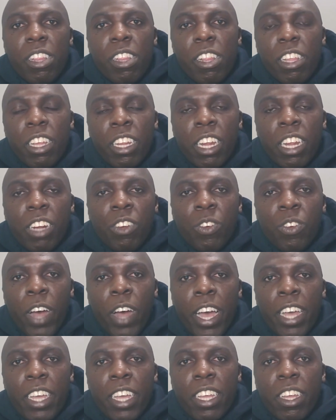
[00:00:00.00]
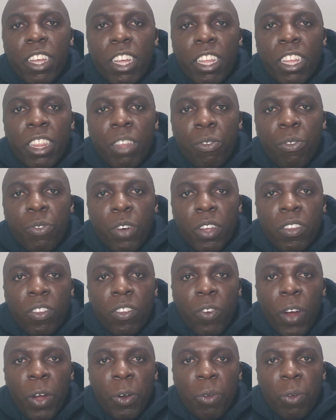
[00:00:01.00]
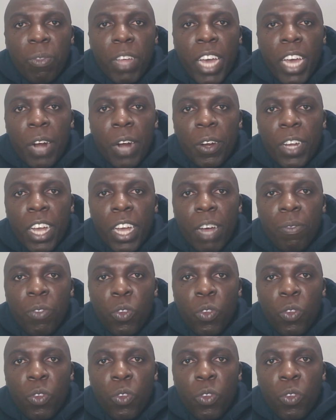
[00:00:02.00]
in a try in the first round of the Currie Cup.